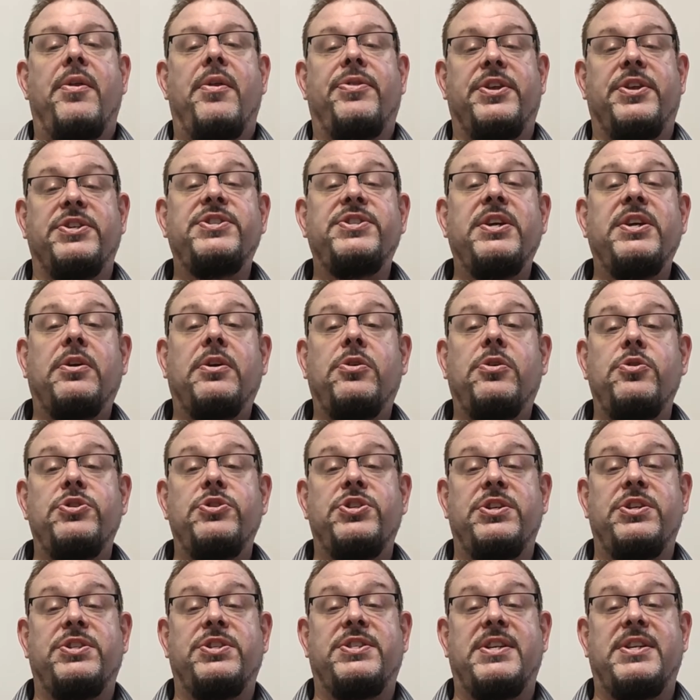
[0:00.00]
This
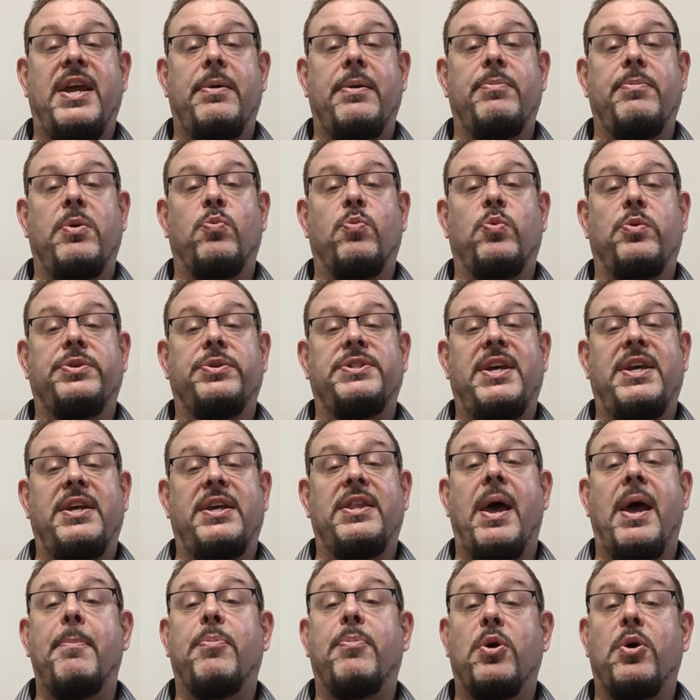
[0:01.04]
inclusion statement will take
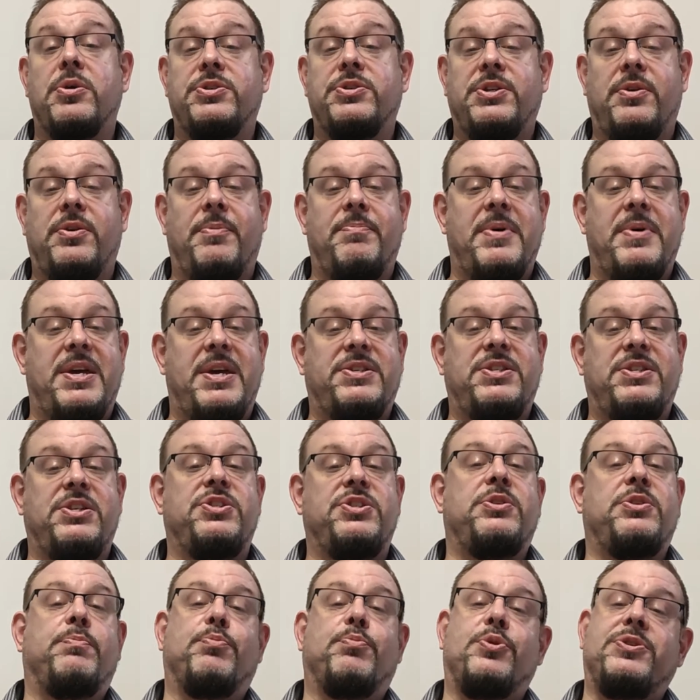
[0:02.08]
that personal
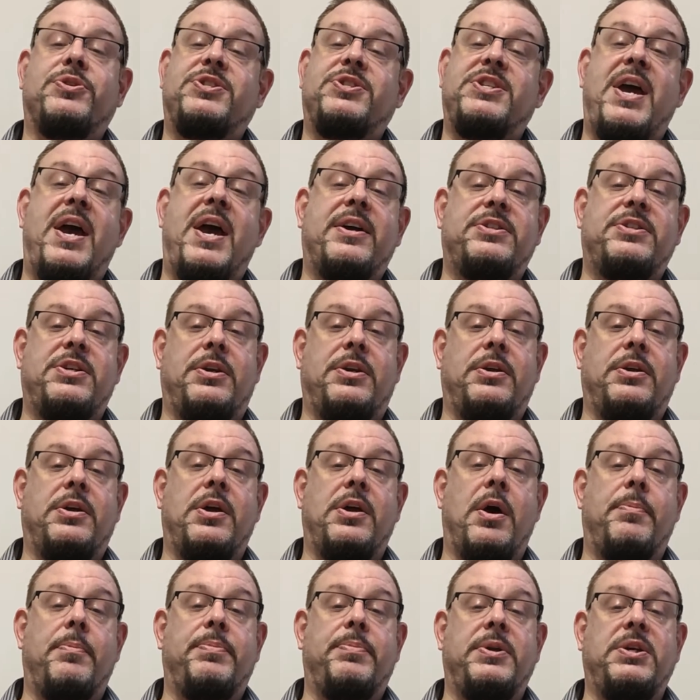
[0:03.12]
message and project it at
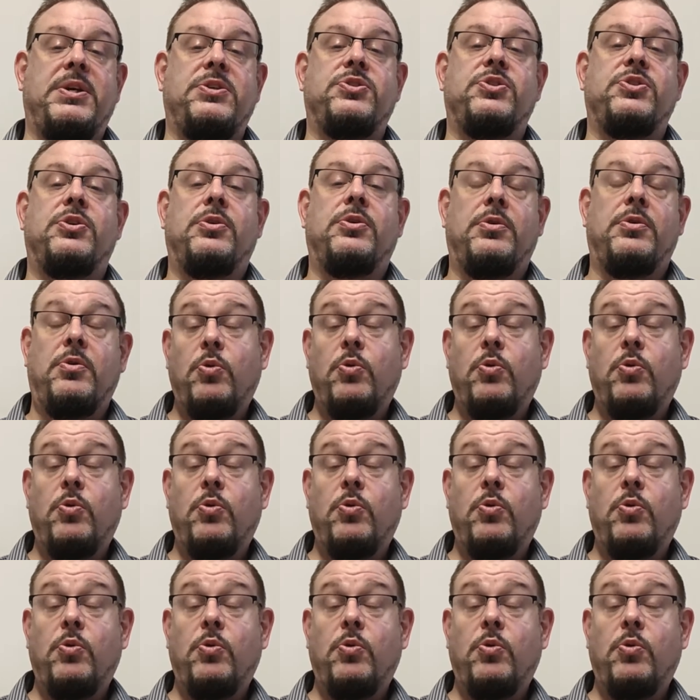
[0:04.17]
companies